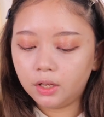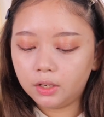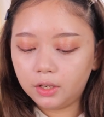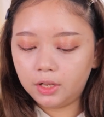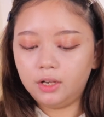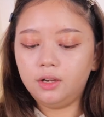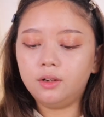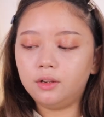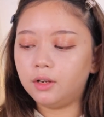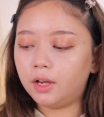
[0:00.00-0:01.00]
And then
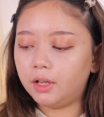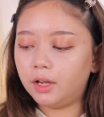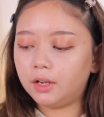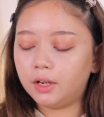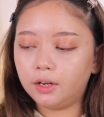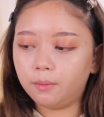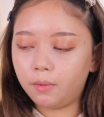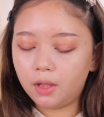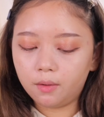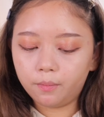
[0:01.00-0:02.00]
I akan
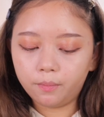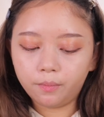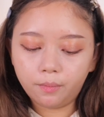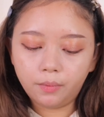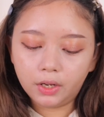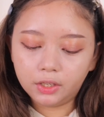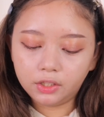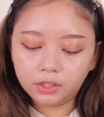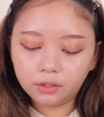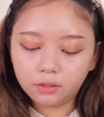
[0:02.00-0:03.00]
ambil
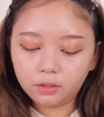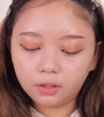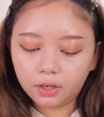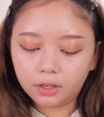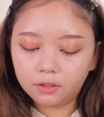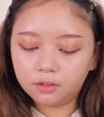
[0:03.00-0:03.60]
blusher. I